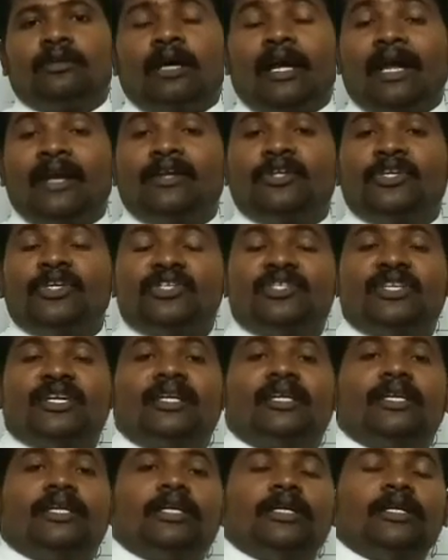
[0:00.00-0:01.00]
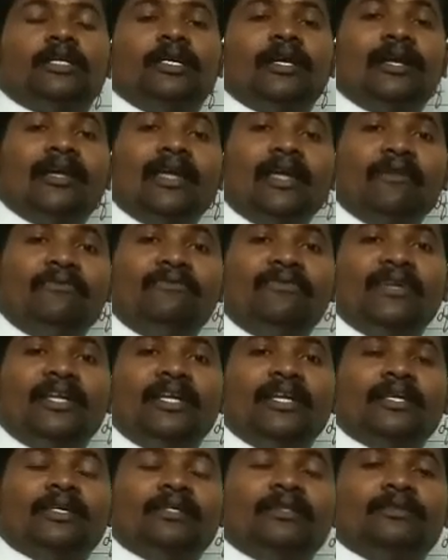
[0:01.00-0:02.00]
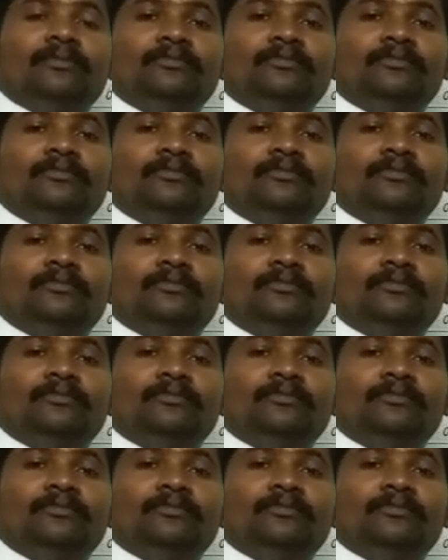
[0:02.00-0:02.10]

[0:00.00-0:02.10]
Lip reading: and each and every,